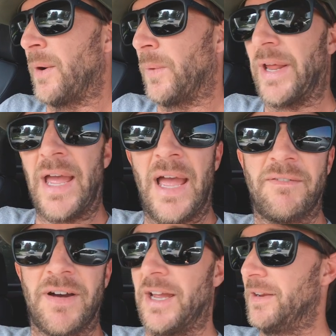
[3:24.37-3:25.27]
an hour and a
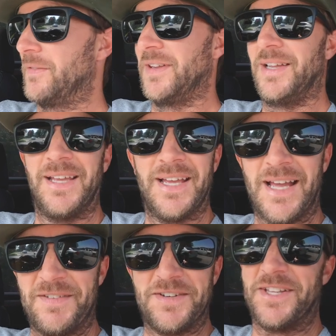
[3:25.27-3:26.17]
half. I
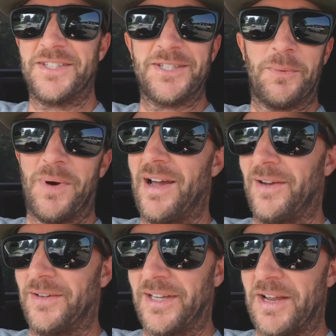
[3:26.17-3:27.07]
haven't done this in a
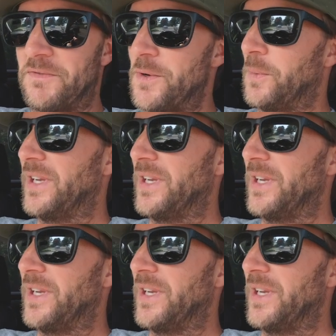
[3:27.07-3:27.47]
while. Like I feel